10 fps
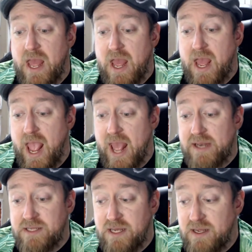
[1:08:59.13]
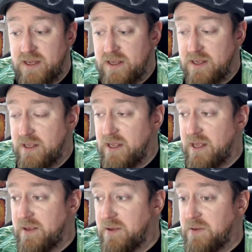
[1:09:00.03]
And
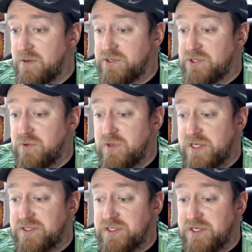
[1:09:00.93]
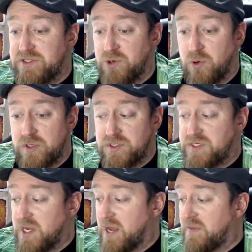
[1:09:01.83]
so these Zords,
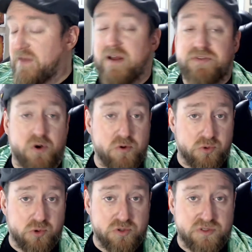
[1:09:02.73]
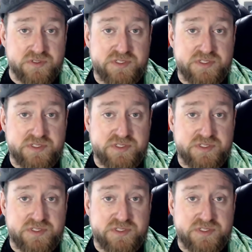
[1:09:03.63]
they've got their own rules.